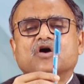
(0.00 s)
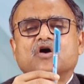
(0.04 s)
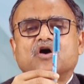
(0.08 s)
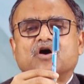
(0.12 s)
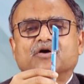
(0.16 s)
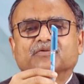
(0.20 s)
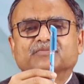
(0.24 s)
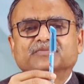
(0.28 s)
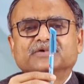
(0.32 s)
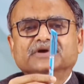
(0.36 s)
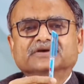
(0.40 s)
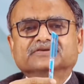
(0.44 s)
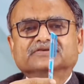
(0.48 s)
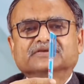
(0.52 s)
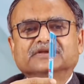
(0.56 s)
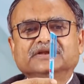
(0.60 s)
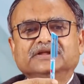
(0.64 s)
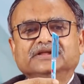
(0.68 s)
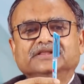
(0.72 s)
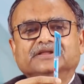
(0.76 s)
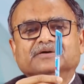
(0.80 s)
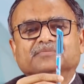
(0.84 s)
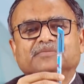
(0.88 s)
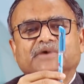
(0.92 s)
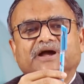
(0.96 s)

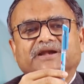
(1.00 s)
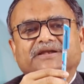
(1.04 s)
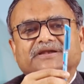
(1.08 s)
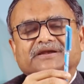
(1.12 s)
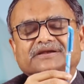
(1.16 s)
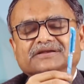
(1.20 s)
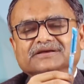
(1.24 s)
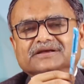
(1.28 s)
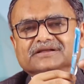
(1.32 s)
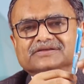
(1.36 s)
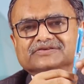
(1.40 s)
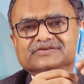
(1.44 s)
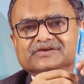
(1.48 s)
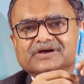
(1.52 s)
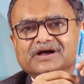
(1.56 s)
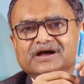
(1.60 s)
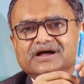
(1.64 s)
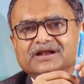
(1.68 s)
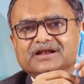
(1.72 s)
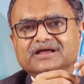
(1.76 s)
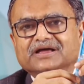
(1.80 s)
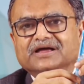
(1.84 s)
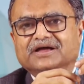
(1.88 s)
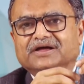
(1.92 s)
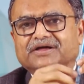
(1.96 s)
obviously the materials
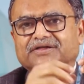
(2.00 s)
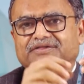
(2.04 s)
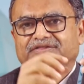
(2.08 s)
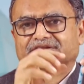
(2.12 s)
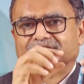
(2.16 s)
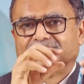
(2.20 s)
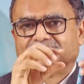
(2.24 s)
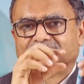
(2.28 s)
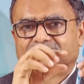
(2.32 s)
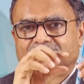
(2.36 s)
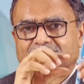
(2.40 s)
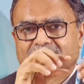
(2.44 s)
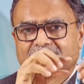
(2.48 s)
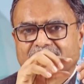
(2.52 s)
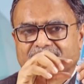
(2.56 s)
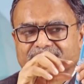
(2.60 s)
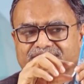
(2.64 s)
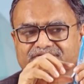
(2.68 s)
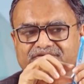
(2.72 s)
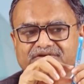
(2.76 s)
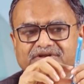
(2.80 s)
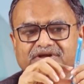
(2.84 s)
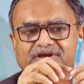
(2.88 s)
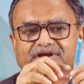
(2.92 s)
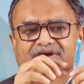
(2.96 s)
are these
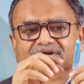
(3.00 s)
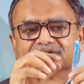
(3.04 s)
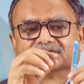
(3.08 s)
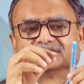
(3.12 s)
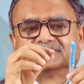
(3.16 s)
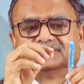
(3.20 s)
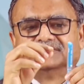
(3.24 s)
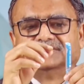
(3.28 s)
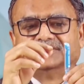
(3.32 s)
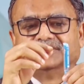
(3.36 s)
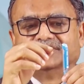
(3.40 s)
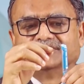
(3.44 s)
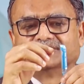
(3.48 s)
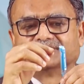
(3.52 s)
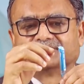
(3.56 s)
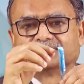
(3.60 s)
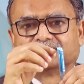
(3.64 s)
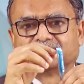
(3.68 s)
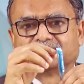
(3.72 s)
plastics, this